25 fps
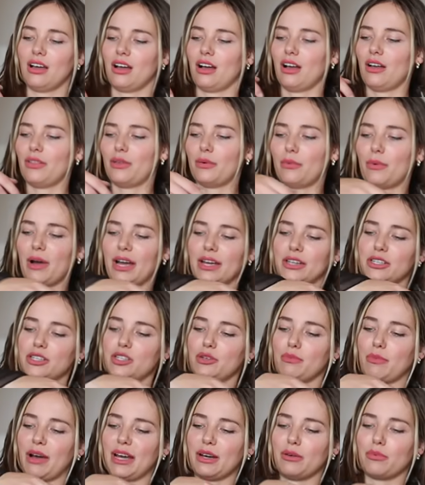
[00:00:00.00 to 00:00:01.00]
otherwise
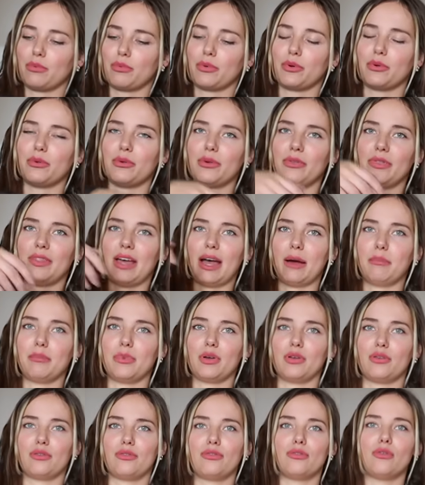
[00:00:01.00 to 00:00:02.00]
you might ruin that
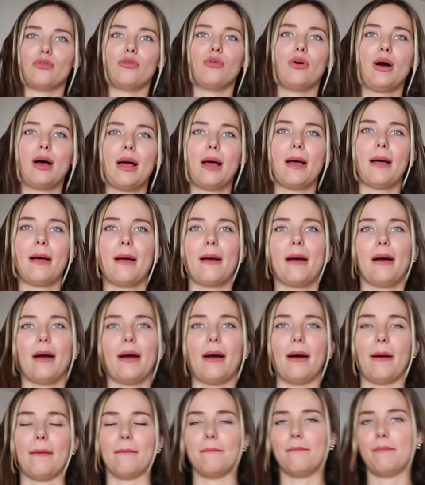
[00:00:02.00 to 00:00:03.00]
beautiful
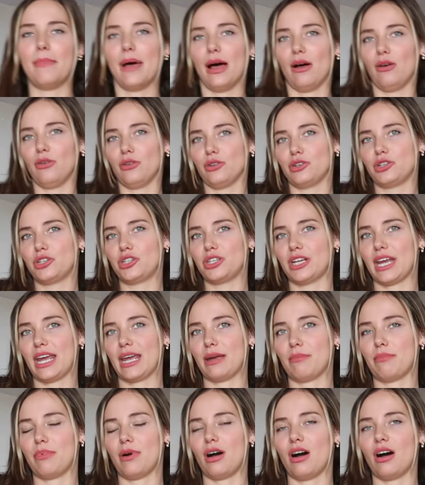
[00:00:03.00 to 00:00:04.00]
uh, bell
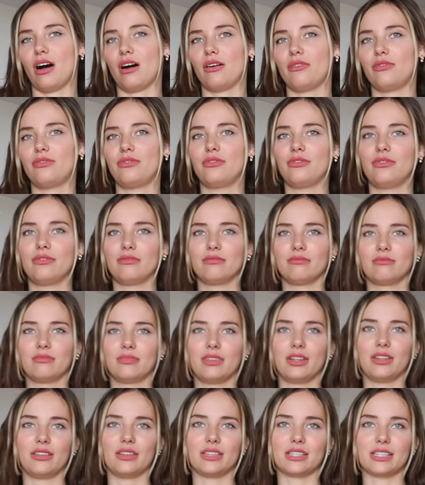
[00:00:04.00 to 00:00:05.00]
shape of
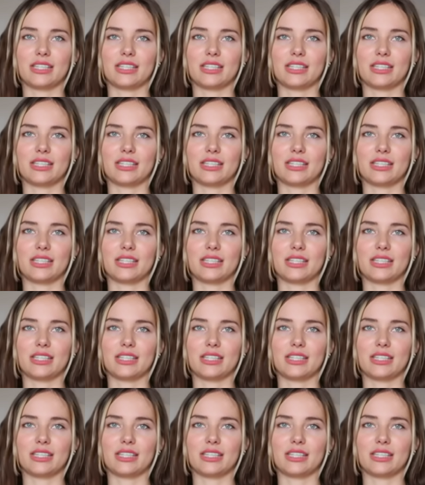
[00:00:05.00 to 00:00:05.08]
the